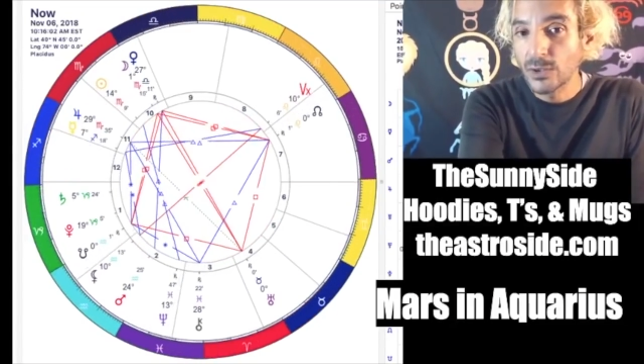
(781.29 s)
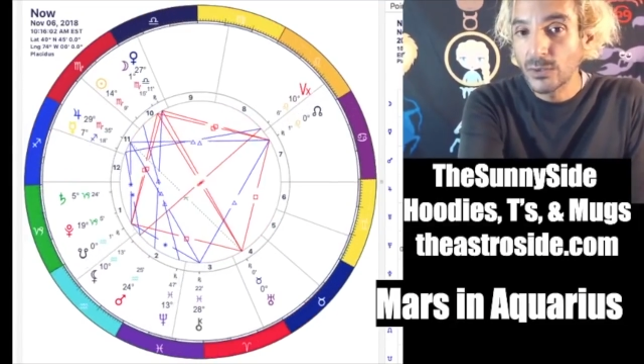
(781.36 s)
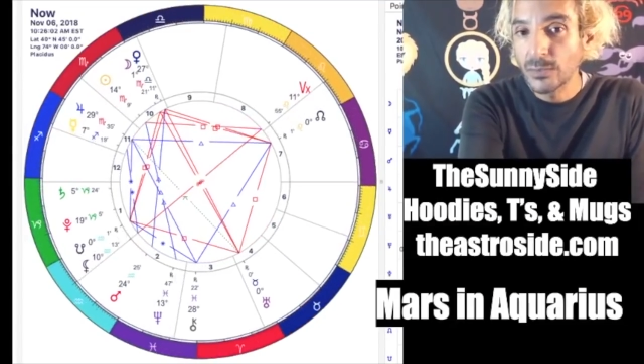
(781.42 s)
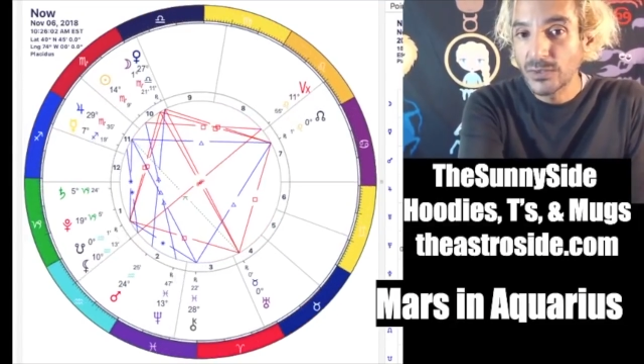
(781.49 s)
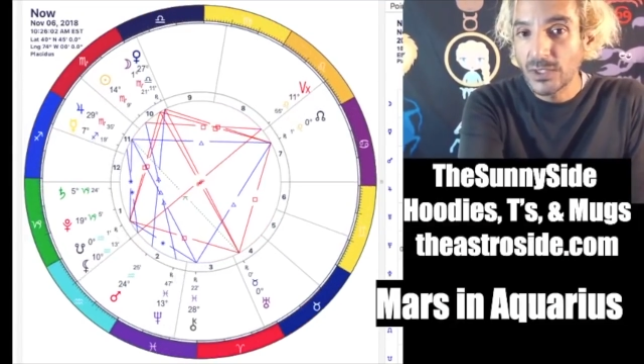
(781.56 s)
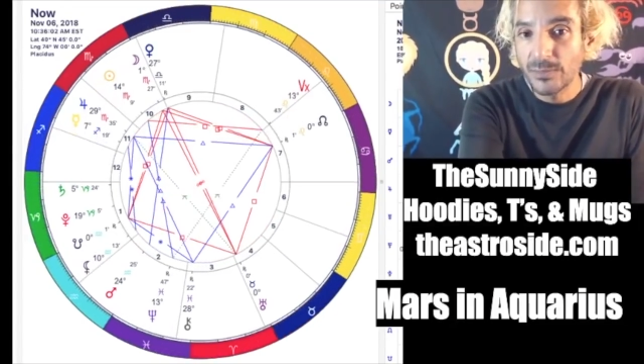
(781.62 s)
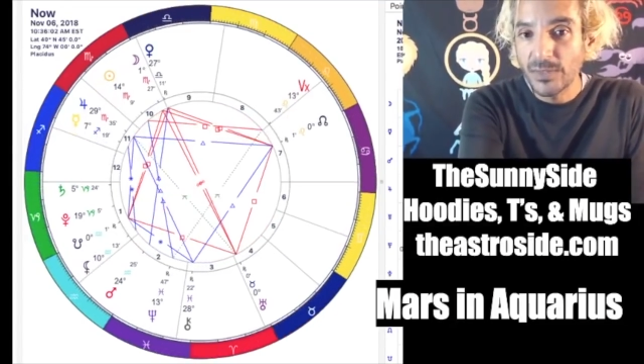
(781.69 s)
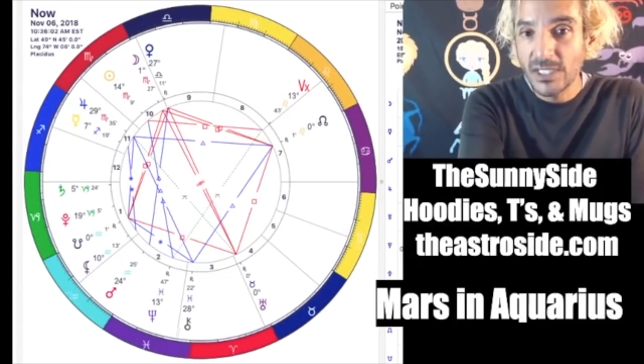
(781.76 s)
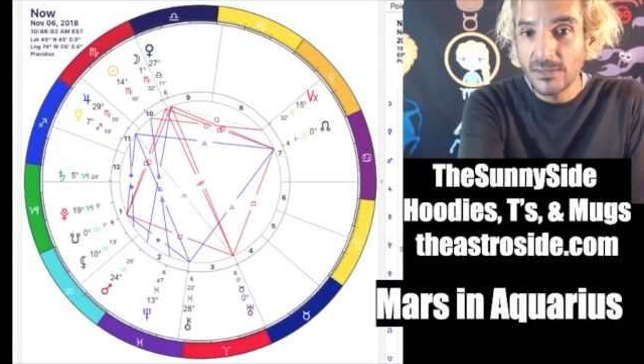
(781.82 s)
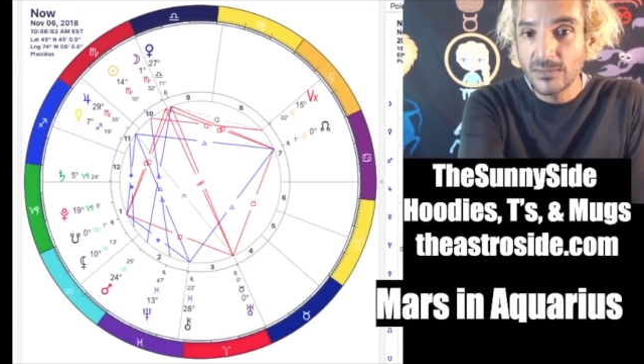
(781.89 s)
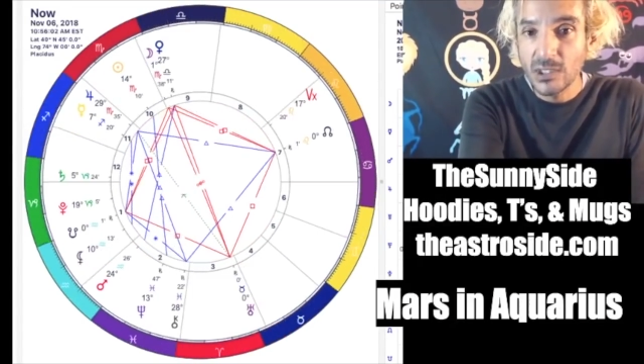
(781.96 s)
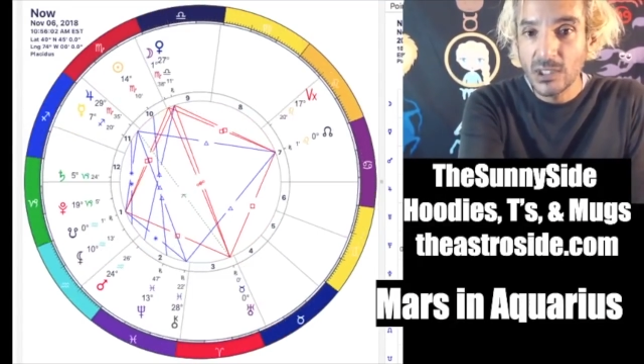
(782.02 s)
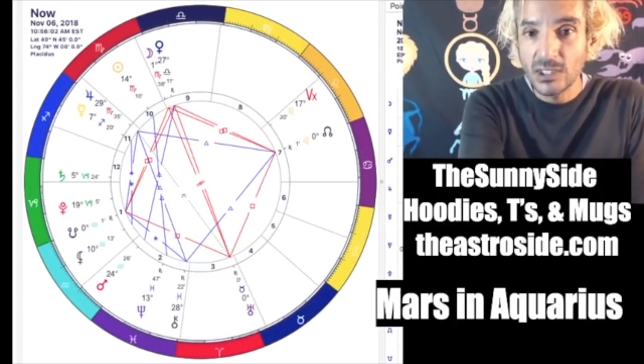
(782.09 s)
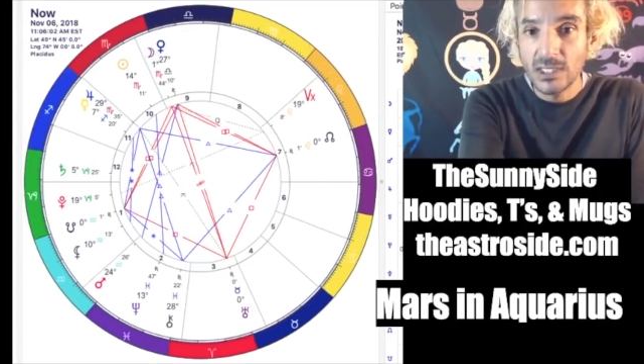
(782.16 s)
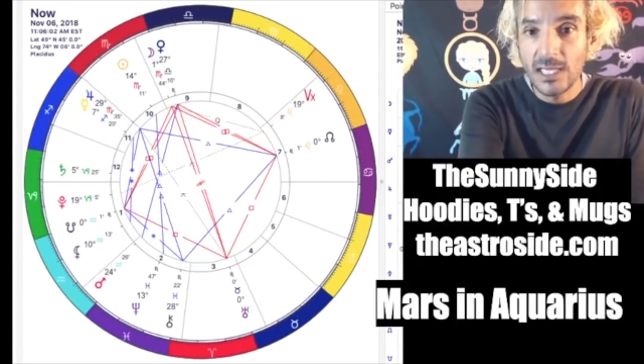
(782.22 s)
groups of
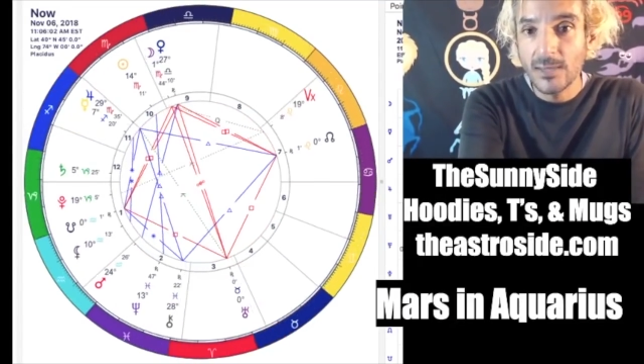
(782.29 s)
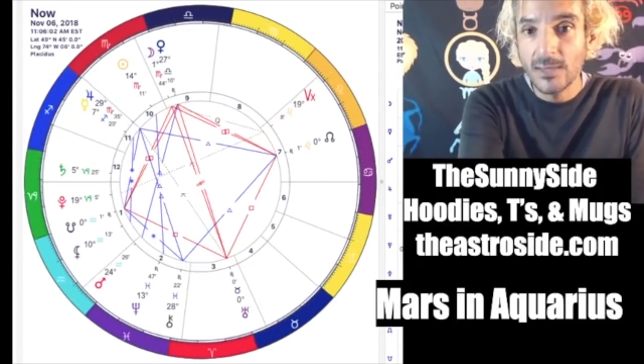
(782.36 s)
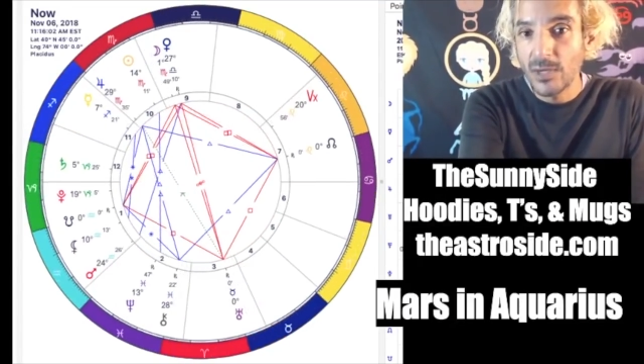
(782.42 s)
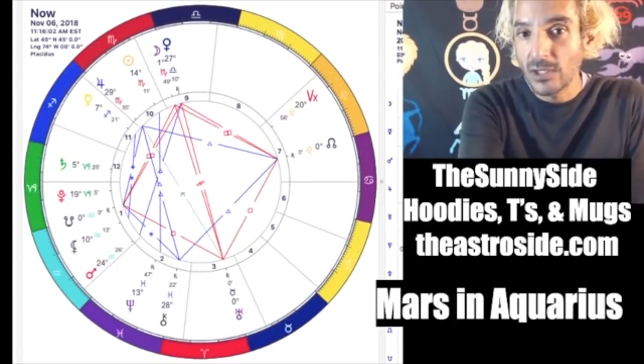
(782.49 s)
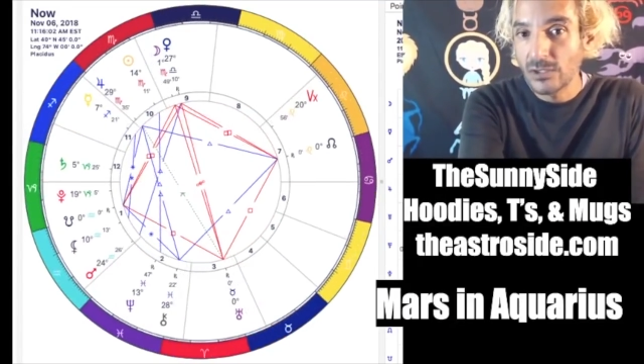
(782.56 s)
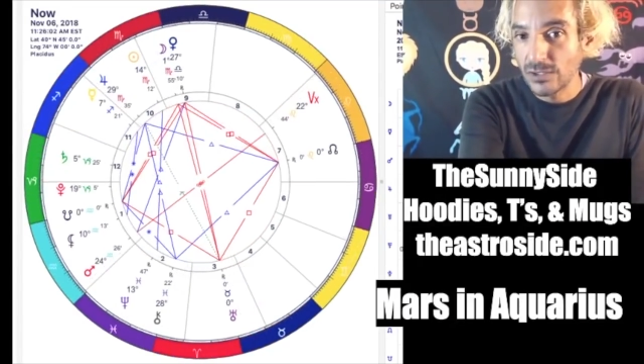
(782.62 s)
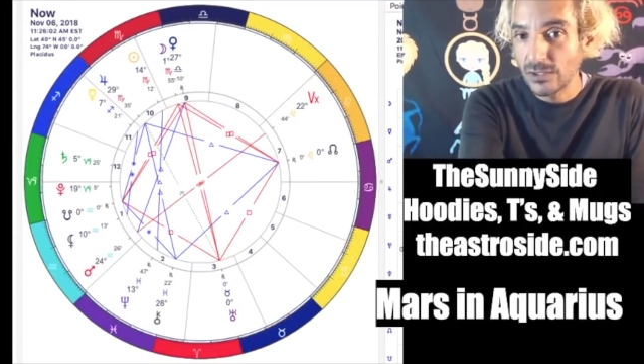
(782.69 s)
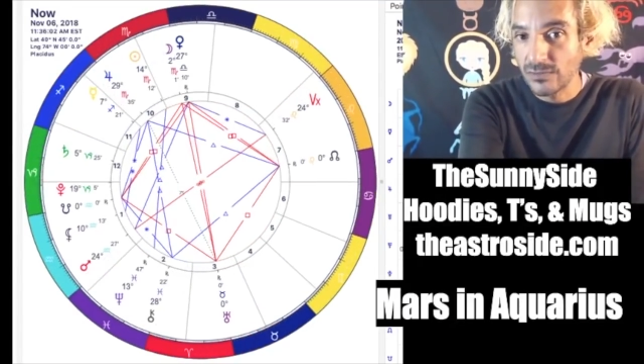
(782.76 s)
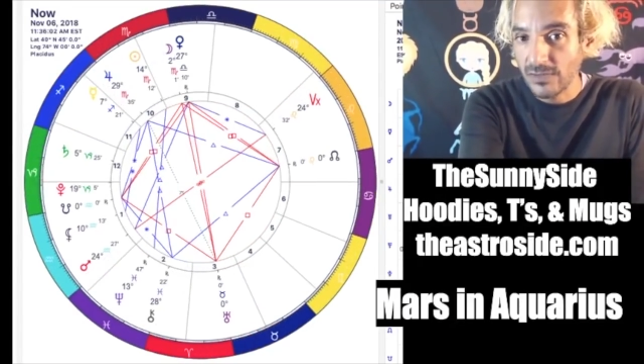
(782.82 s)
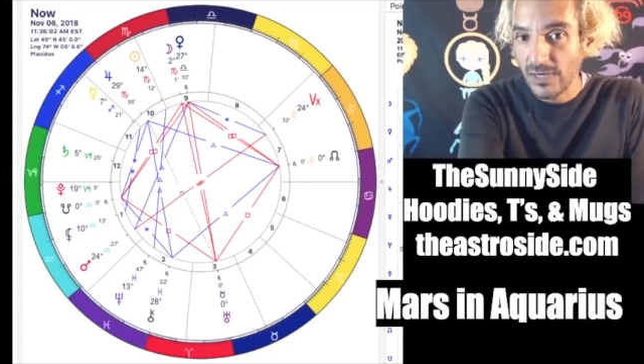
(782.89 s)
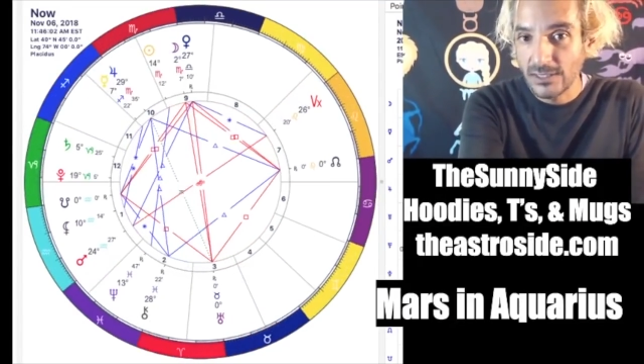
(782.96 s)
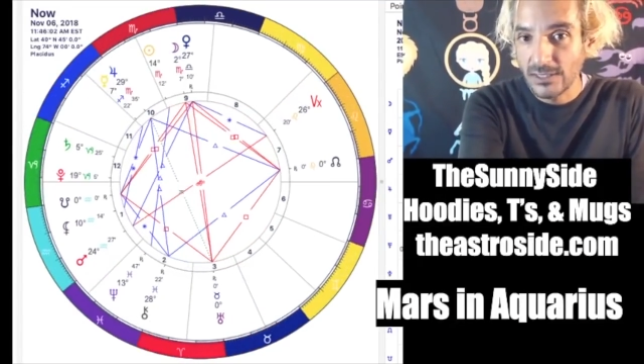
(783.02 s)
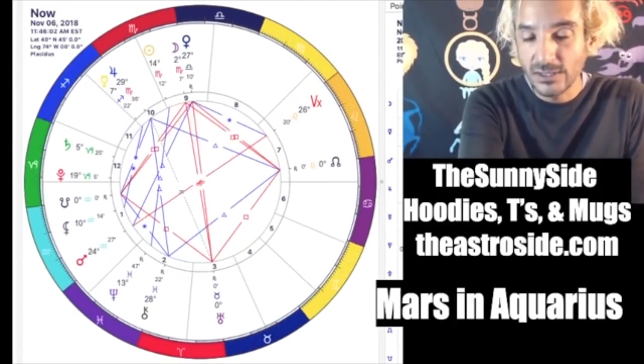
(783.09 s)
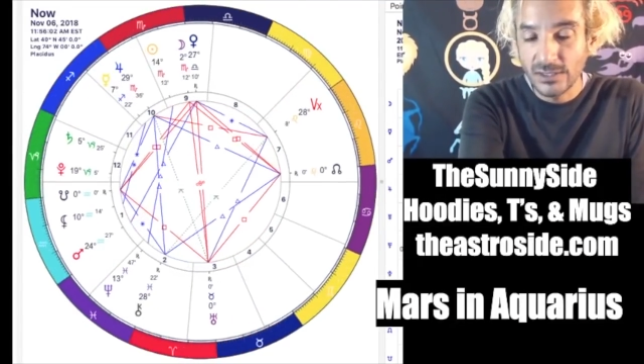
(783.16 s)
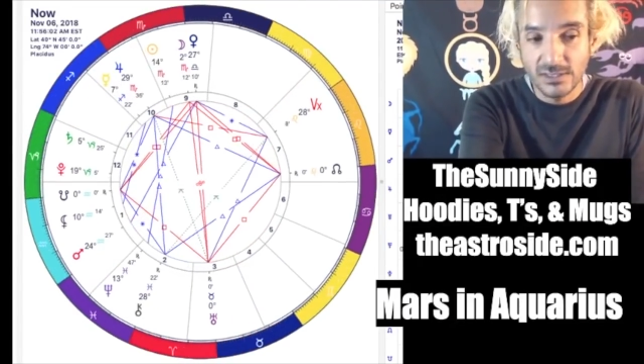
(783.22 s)
people and about your
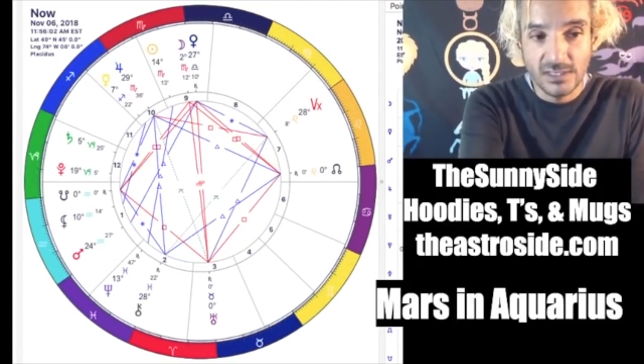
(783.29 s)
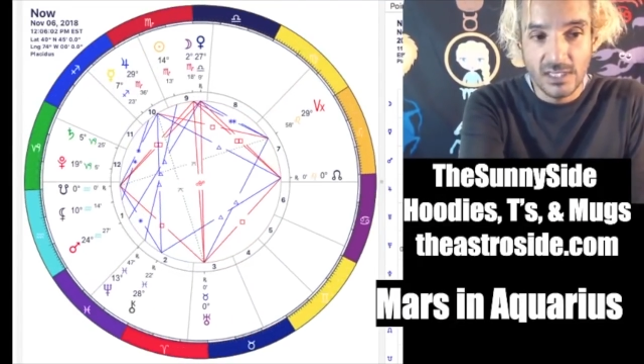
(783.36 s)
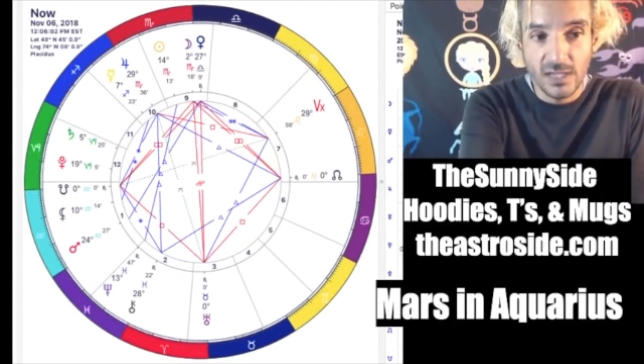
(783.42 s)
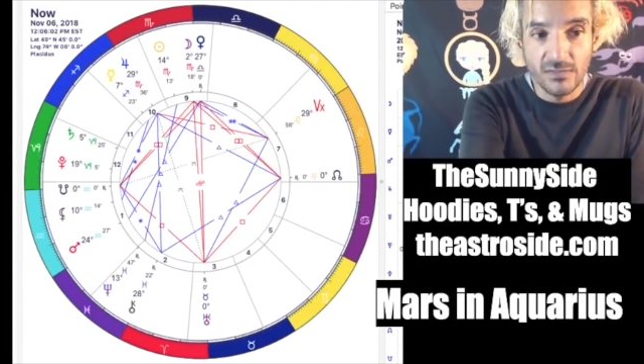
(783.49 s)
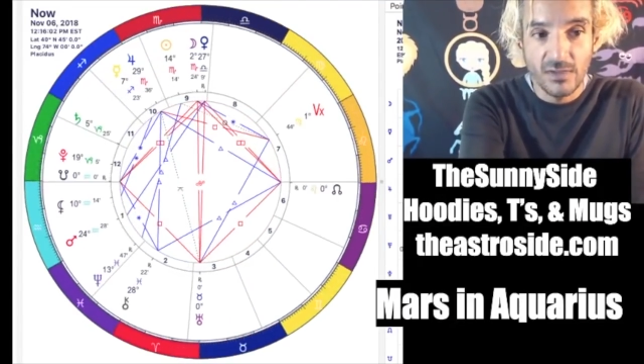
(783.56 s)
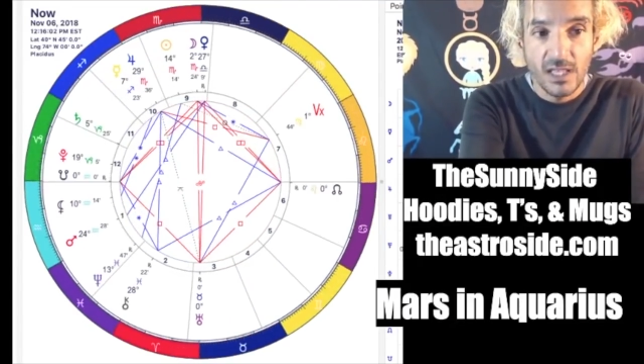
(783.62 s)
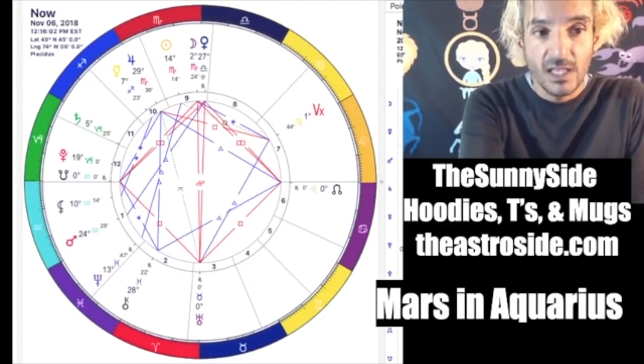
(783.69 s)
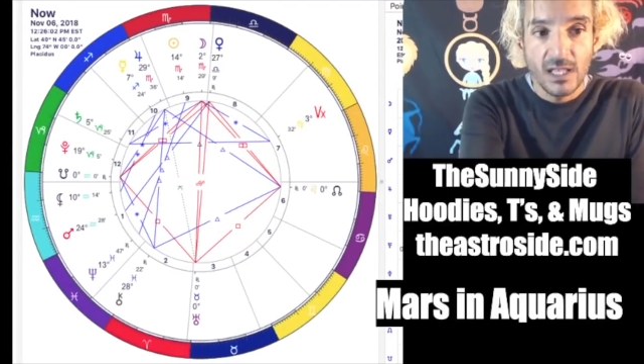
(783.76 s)
friends and stuff.